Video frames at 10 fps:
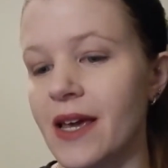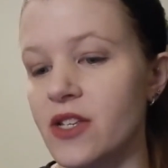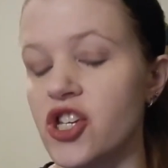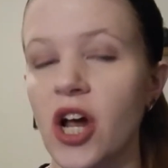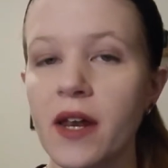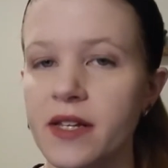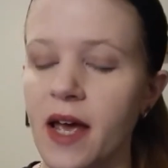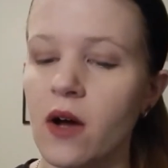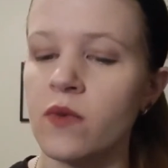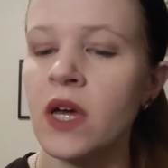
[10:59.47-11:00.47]
and
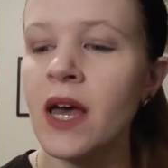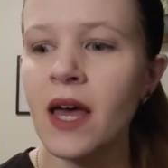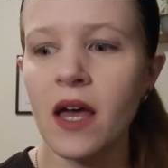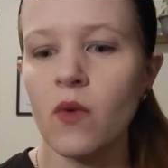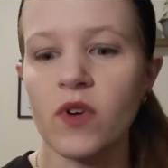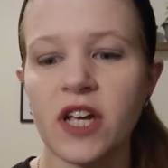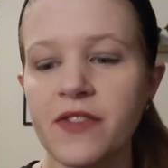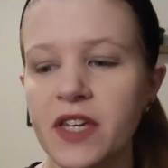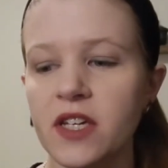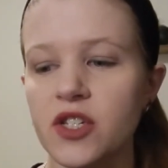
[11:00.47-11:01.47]
Chinatown, which
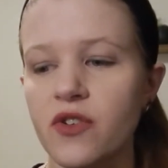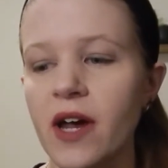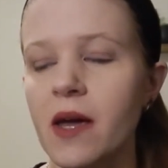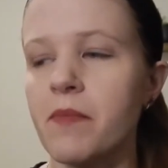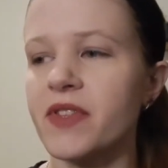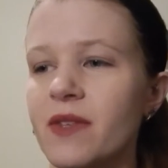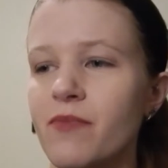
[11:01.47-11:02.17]
I think is great.